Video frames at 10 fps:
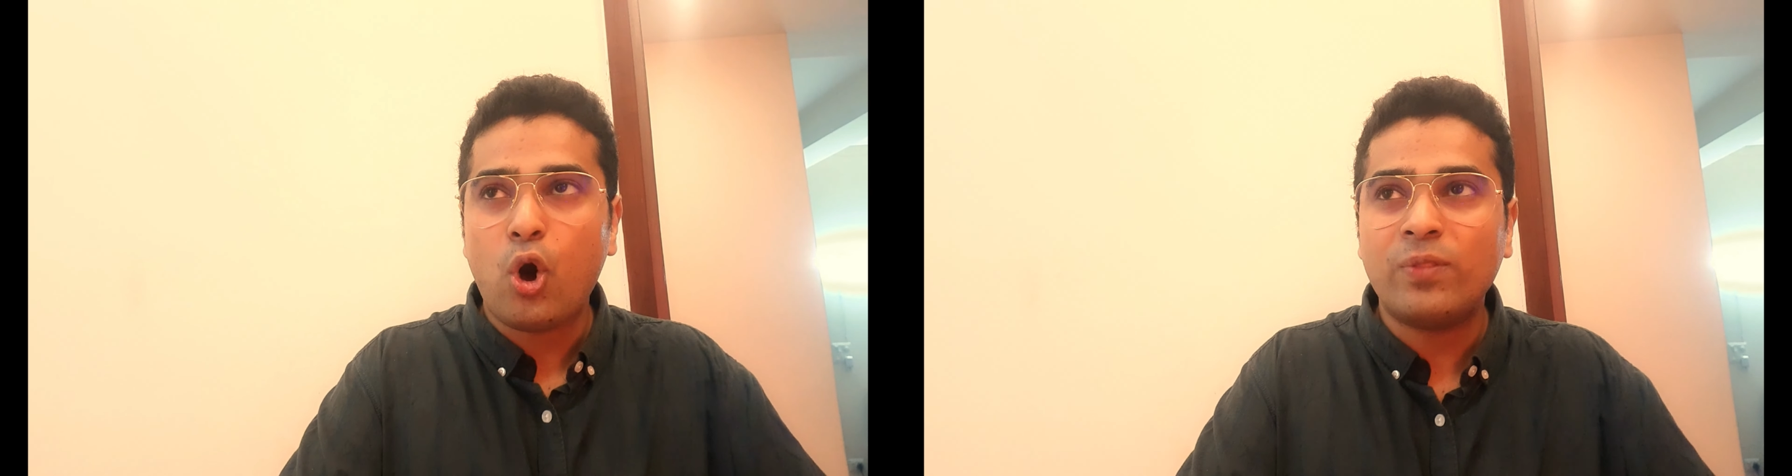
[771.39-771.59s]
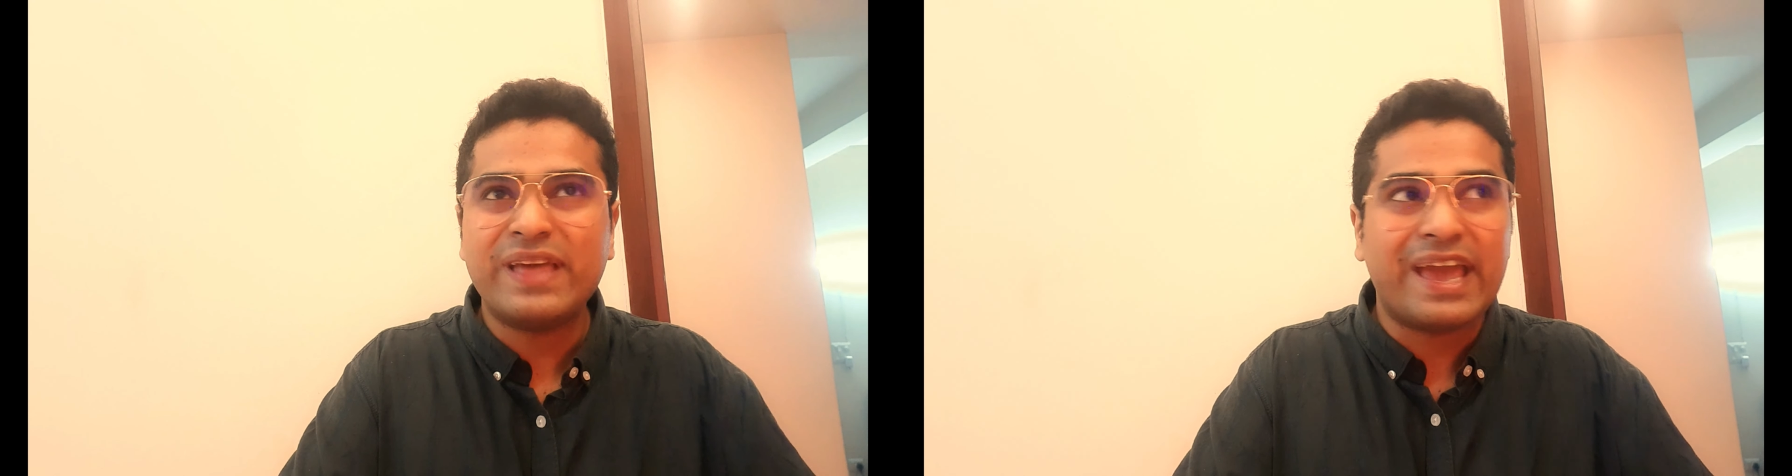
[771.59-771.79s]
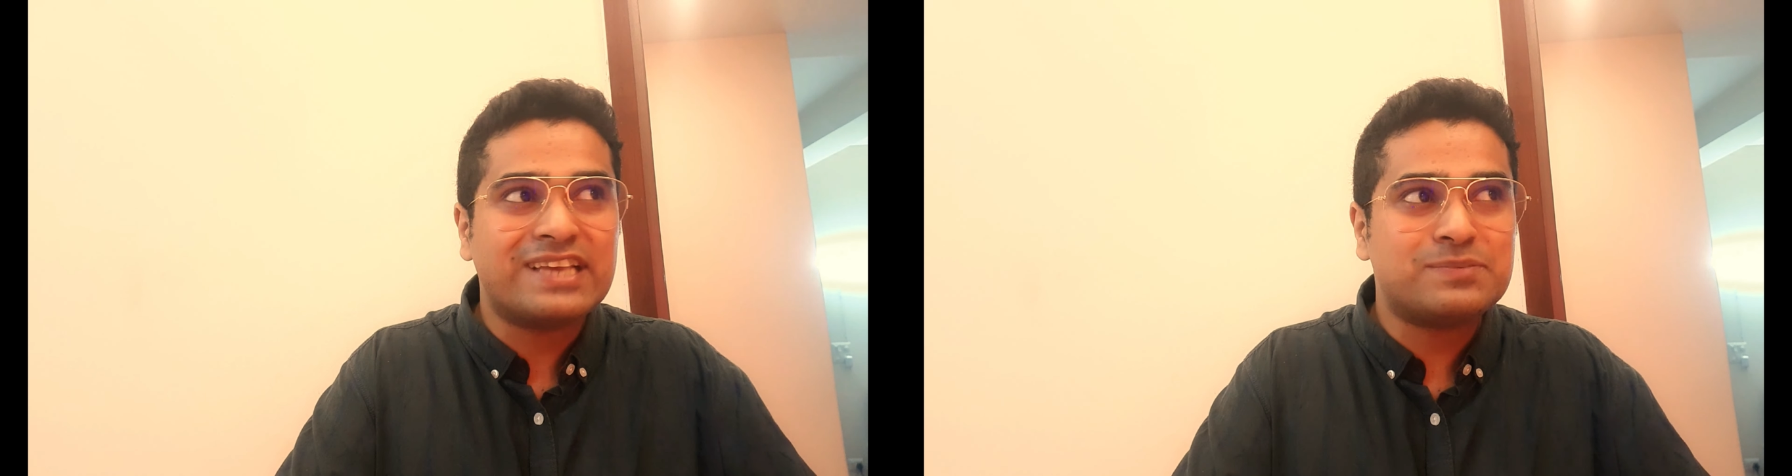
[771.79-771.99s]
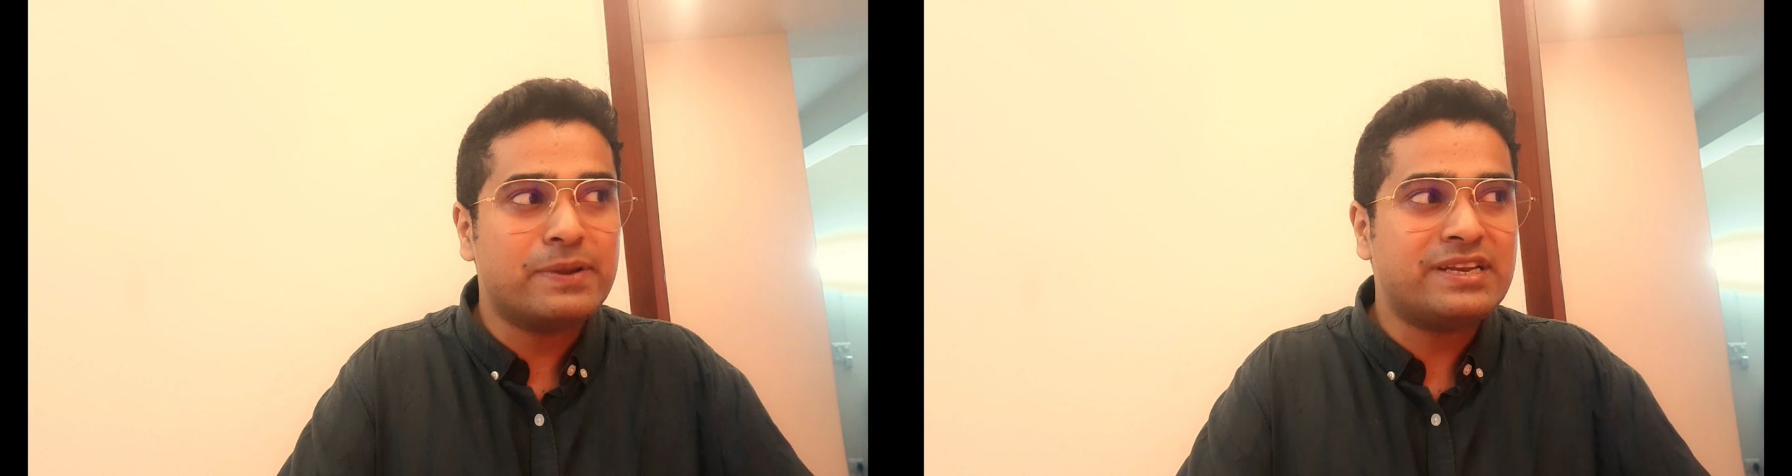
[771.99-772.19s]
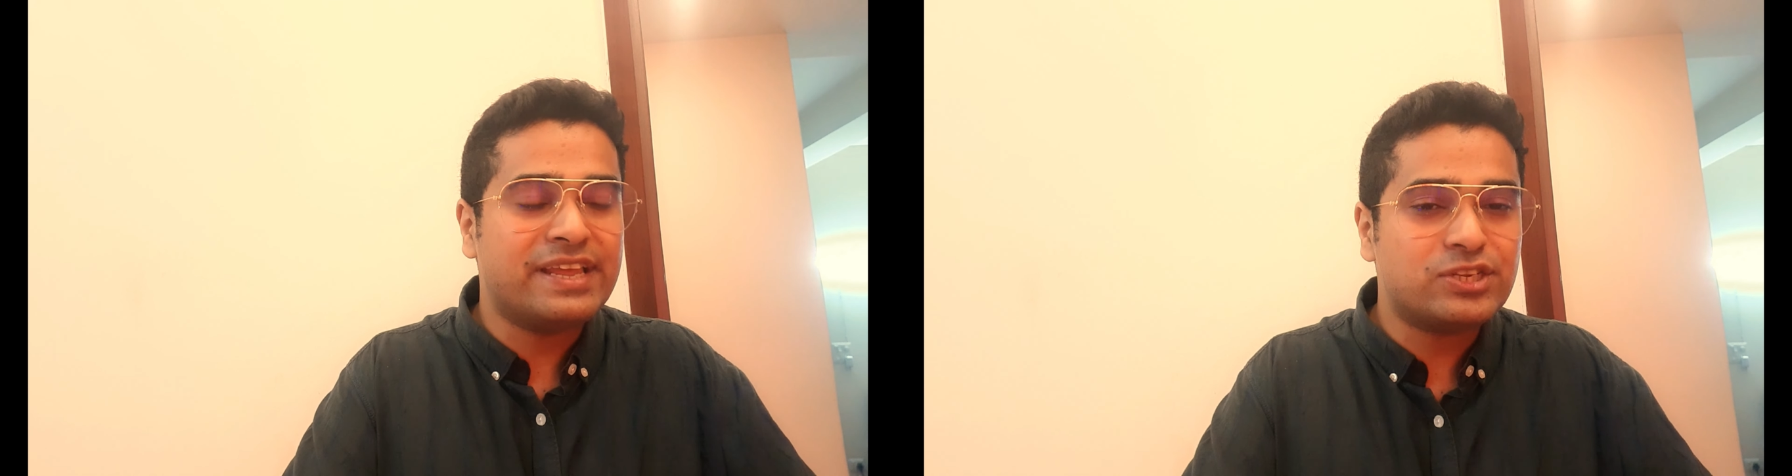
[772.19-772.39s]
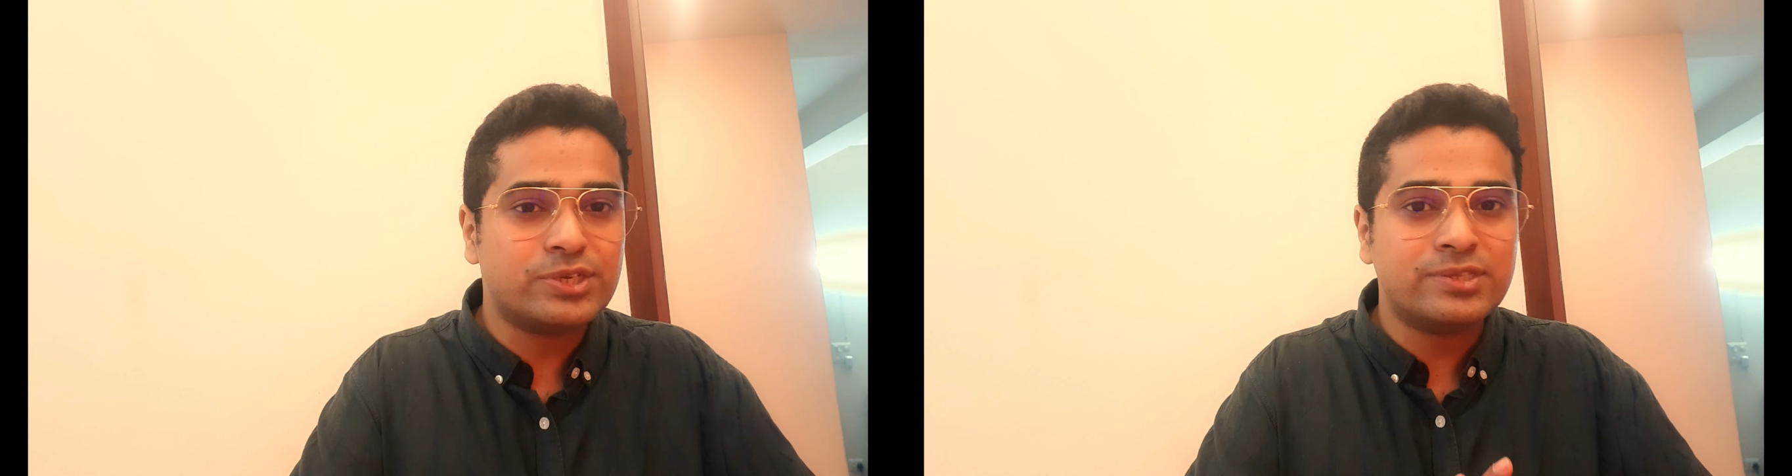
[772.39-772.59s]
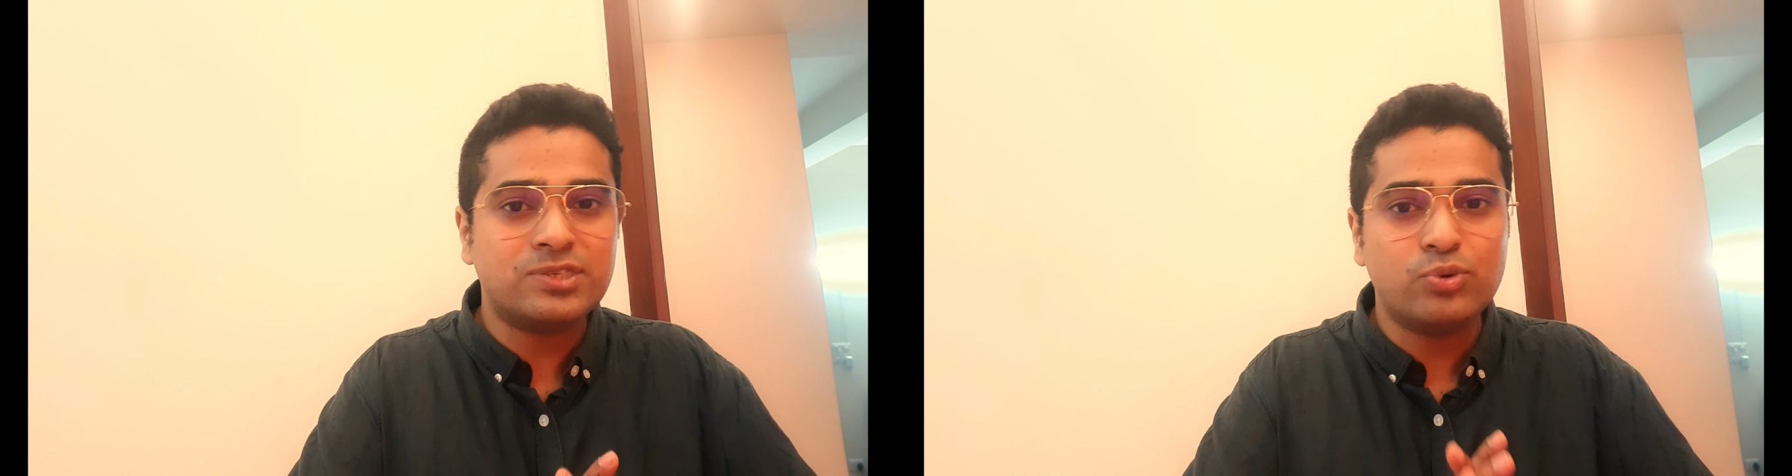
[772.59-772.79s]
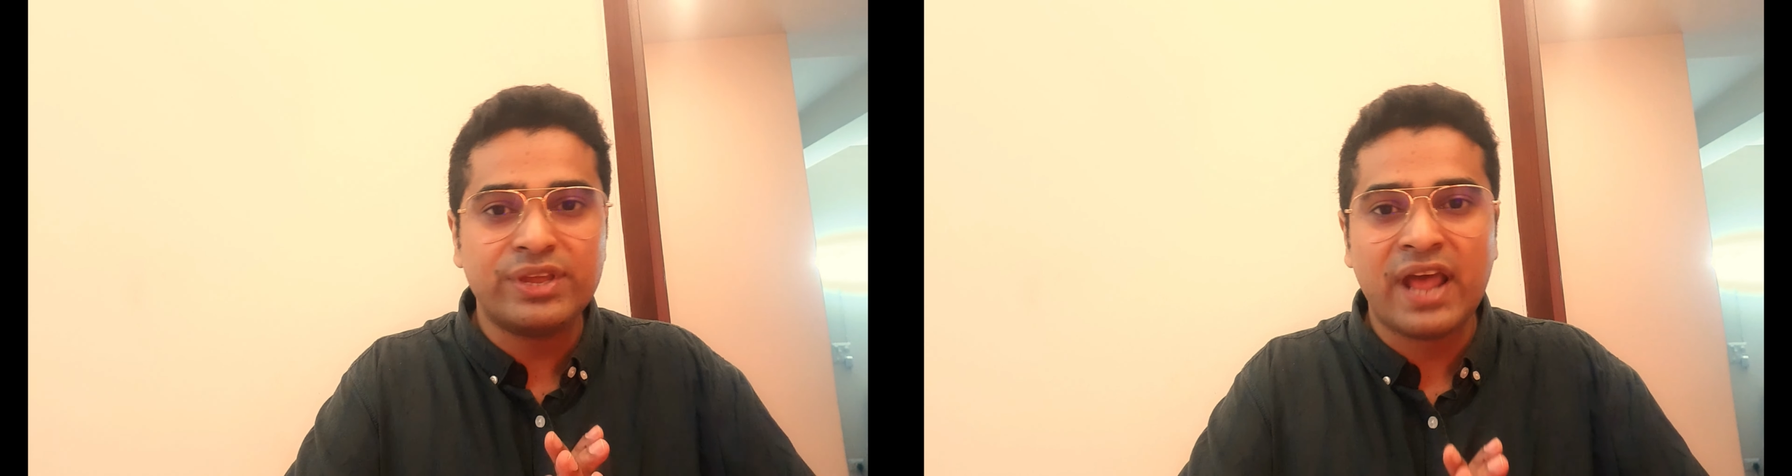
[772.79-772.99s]
on the
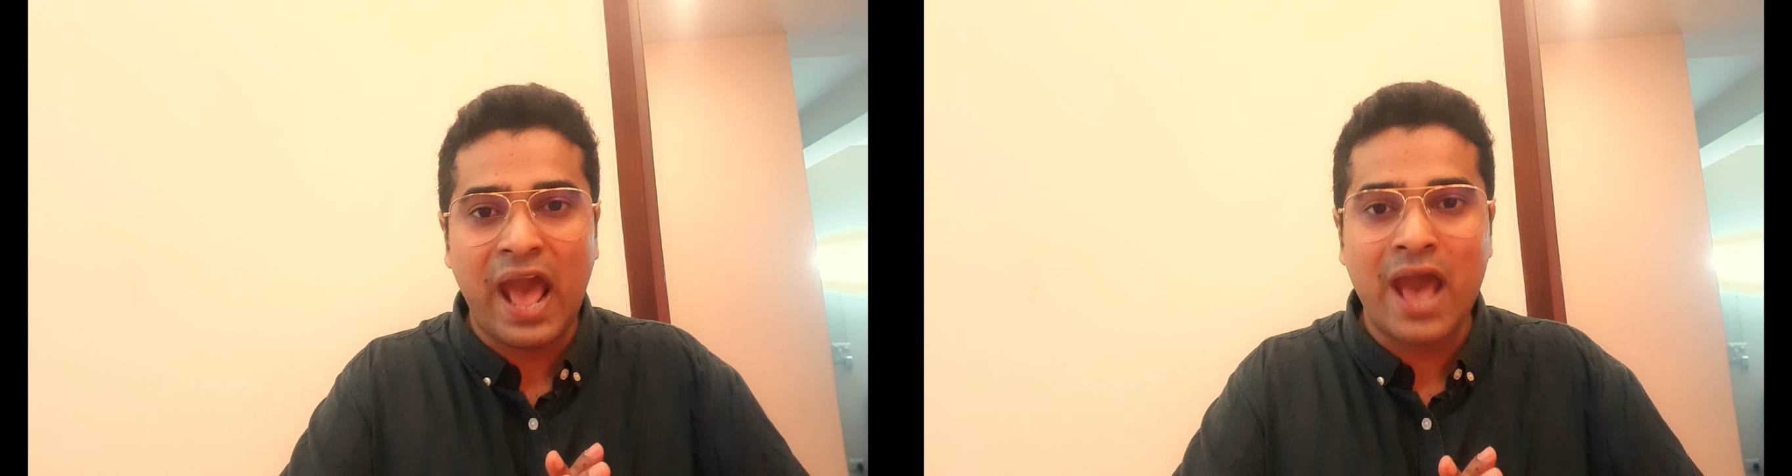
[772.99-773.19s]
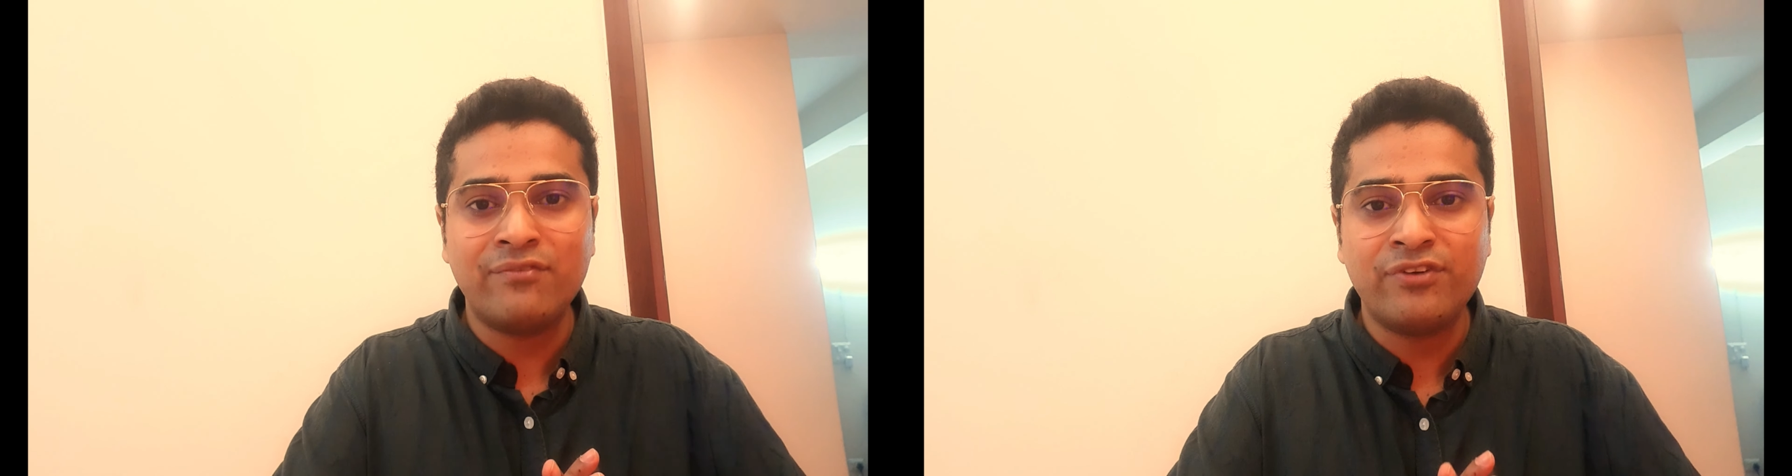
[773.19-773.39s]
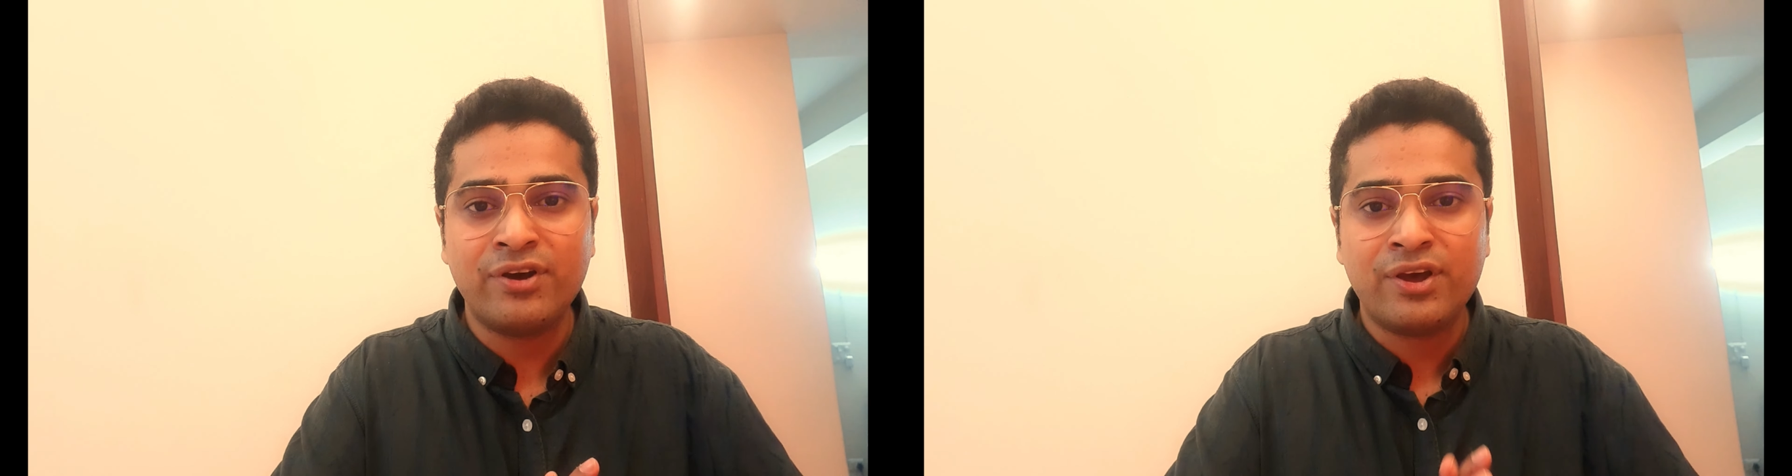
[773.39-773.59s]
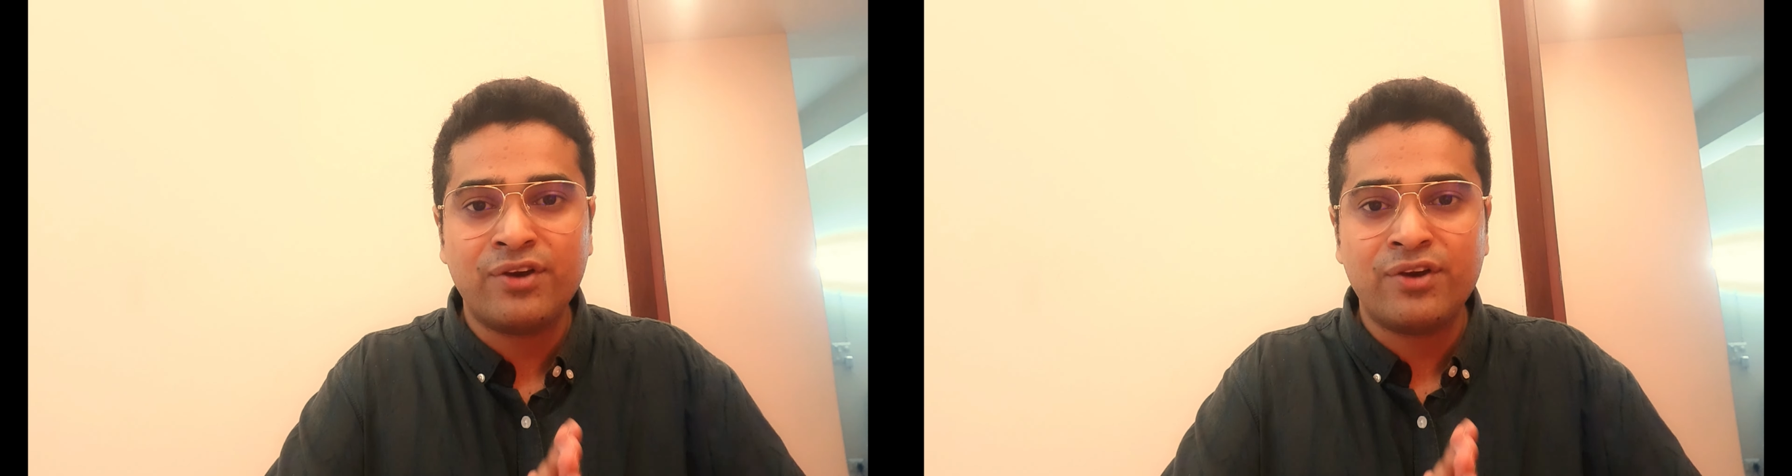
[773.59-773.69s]
expectations you can have